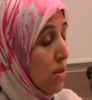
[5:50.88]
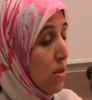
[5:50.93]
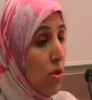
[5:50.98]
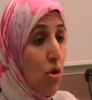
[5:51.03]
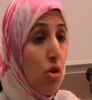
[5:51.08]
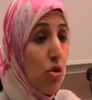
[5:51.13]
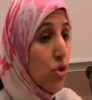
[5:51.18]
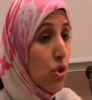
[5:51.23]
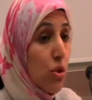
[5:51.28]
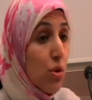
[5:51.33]

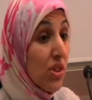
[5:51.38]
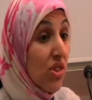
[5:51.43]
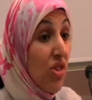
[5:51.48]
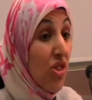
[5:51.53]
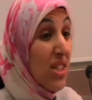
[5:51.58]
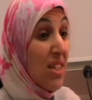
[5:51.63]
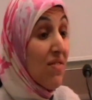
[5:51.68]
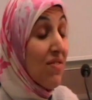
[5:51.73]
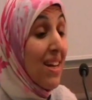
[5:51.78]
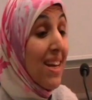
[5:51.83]
Non-Jews are
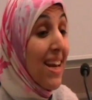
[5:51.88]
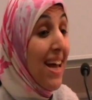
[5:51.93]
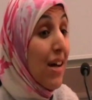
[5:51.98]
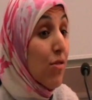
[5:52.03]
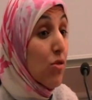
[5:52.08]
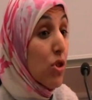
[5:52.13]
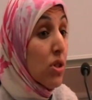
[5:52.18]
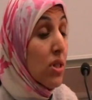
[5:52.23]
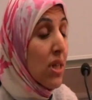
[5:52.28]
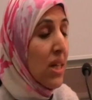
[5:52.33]
not even
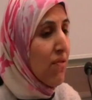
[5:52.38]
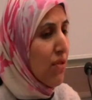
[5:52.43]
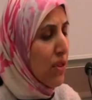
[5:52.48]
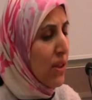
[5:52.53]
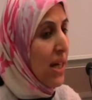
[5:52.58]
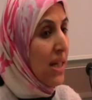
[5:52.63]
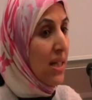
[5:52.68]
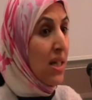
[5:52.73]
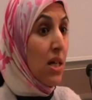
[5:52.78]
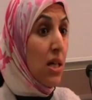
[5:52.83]
allowed to live on
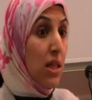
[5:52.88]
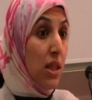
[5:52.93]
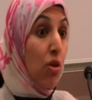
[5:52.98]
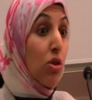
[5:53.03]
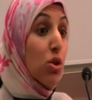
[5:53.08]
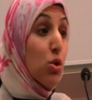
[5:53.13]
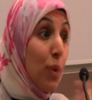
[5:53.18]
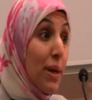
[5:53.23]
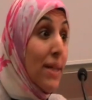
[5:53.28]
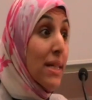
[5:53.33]
that. There
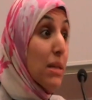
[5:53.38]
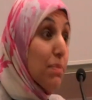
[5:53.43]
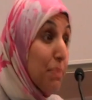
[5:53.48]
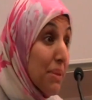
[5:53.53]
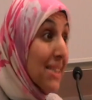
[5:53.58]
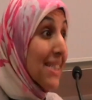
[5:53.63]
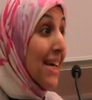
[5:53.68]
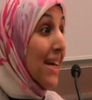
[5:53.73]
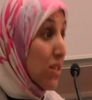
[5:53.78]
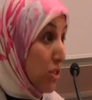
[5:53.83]
are
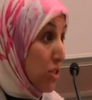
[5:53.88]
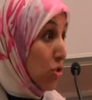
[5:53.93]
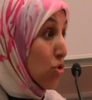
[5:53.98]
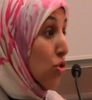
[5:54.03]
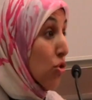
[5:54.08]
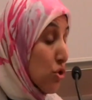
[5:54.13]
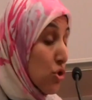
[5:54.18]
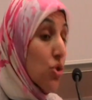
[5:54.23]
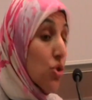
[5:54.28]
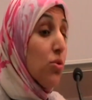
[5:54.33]
20%
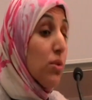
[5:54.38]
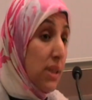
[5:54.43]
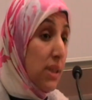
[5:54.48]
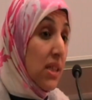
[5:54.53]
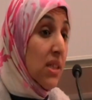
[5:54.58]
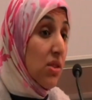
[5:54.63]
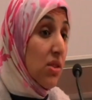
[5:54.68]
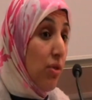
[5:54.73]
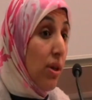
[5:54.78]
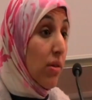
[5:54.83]
non-Jews
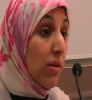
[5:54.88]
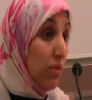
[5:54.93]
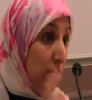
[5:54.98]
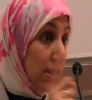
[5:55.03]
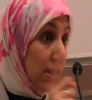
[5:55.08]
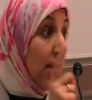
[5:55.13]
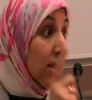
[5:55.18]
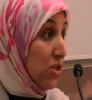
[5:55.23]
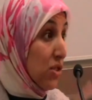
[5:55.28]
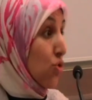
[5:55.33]
in Israel,
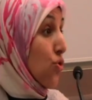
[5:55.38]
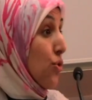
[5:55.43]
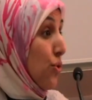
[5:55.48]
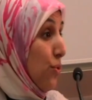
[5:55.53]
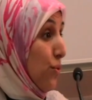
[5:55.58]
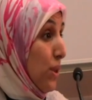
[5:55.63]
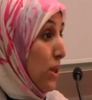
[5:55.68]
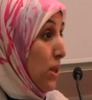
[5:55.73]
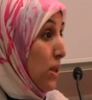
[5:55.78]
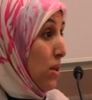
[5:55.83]
that's true.
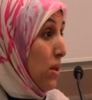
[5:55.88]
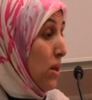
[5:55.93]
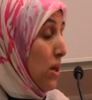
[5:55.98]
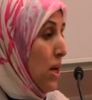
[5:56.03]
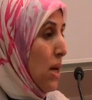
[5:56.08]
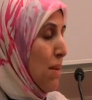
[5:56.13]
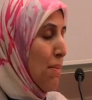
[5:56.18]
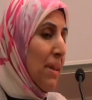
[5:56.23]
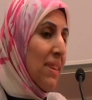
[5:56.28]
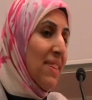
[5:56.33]

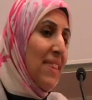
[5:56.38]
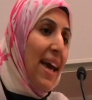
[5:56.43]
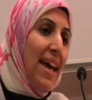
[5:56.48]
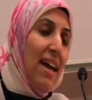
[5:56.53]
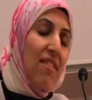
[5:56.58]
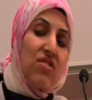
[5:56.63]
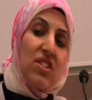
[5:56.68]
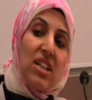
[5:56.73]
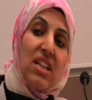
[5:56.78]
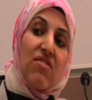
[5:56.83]
But they
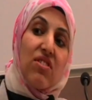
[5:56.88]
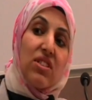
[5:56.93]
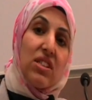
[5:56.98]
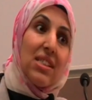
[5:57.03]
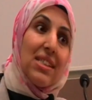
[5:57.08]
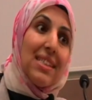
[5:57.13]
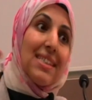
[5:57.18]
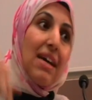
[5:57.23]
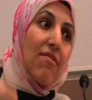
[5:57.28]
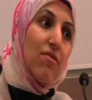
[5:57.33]
have to live on
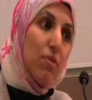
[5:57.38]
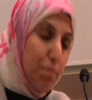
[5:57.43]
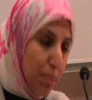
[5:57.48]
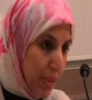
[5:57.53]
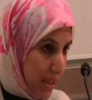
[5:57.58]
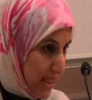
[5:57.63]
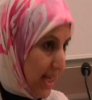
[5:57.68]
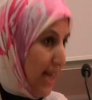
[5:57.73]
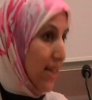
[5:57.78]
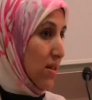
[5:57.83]

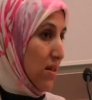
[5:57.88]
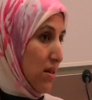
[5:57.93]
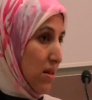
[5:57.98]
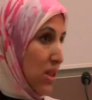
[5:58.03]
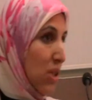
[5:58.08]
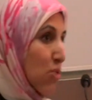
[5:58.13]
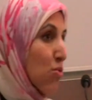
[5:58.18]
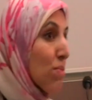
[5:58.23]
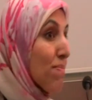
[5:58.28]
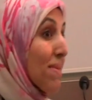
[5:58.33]
7%,
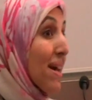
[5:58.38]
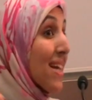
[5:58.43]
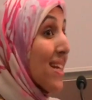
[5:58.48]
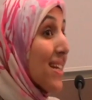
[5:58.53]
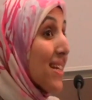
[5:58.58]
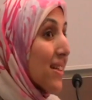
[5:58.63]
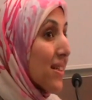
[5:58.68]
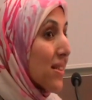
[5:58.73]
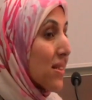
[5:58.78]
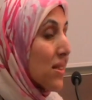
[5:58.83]
the
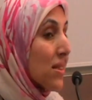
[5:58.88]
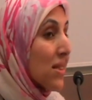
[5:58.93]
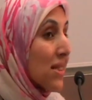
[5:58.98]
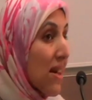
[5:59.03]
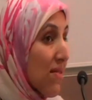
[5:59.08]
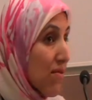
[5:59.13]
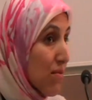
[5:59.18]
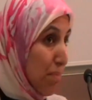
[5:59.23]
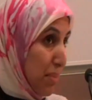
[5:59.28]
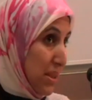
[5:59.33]
remaining
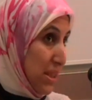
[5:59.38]
7%.